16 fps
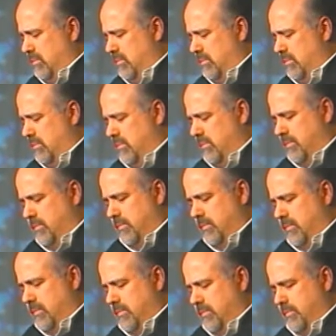
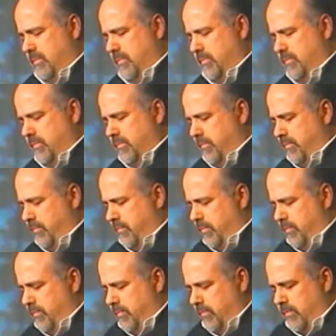
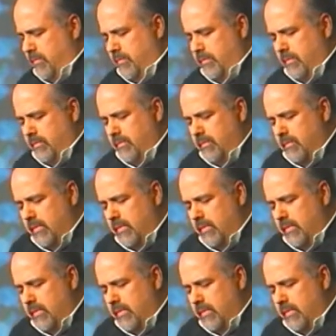No one is speaking in this clip.